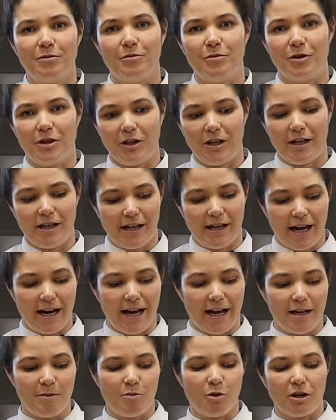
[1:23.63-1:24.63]
really get
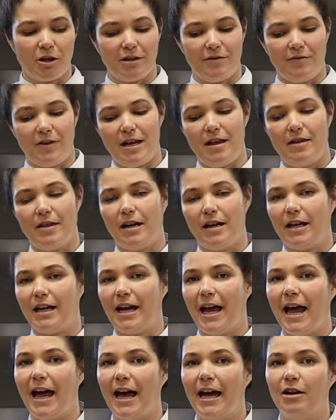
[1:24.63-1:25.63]
any more convenient than a
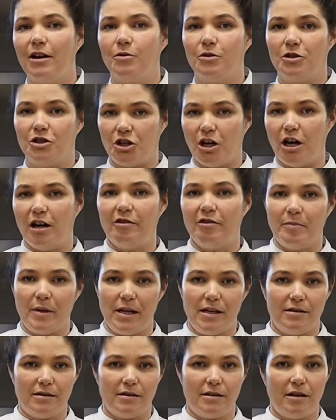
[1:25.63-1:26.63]
can or jar of
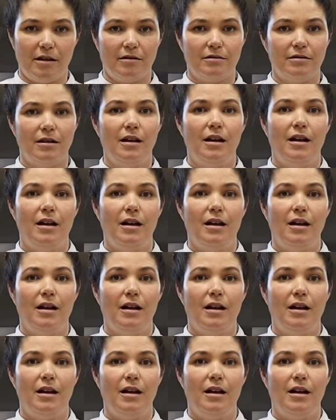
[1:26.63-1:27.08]
beans though.